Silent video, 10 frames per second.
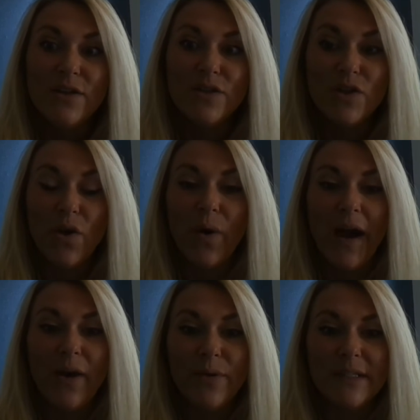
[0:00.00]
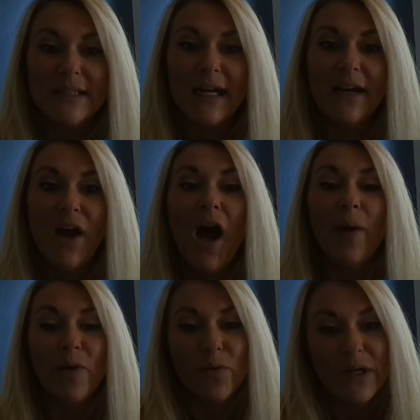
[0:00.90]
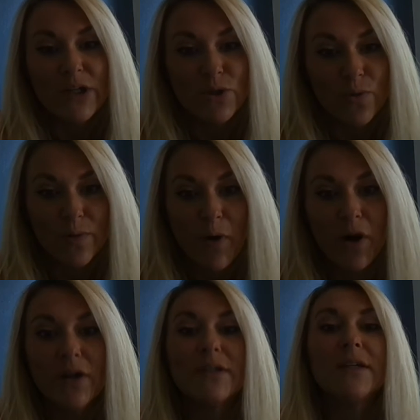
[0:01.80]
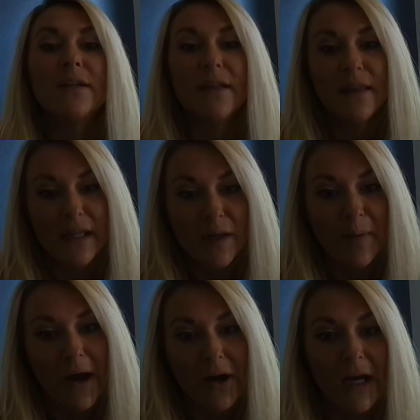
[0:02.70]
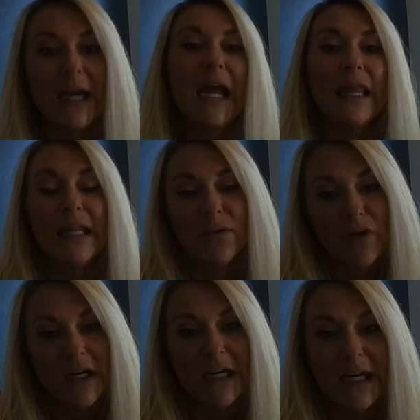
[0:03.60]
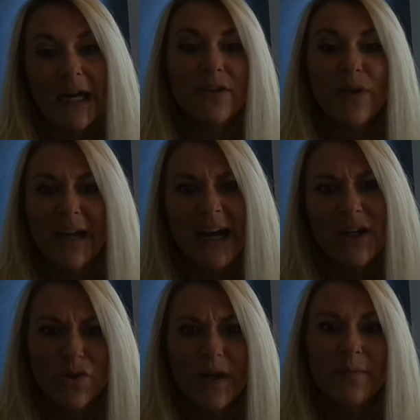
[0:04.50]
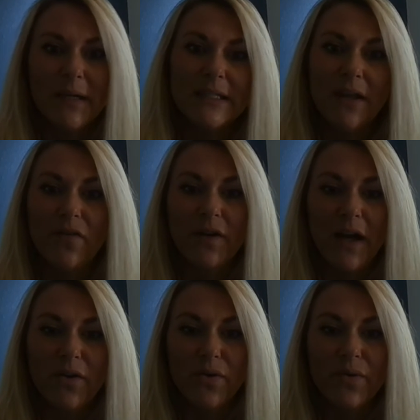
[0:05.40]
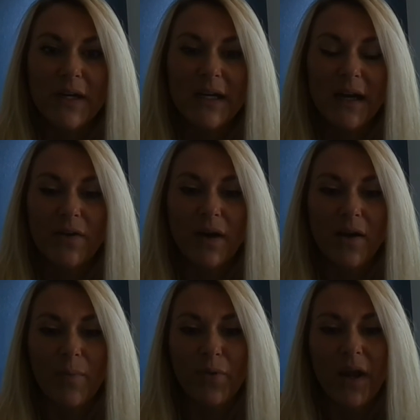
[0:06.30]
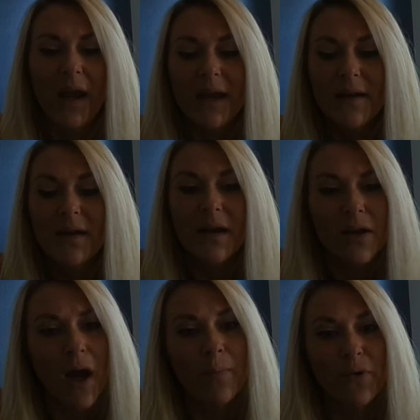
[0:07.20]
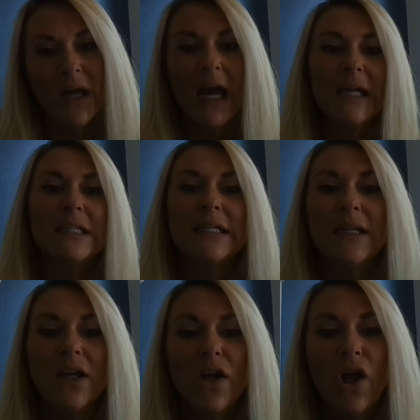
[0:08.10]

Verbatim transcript: So I always said, I'm going to read a short part, think about it, and then read it again. So I kind of trained myself on how to read and how to compre comprehend and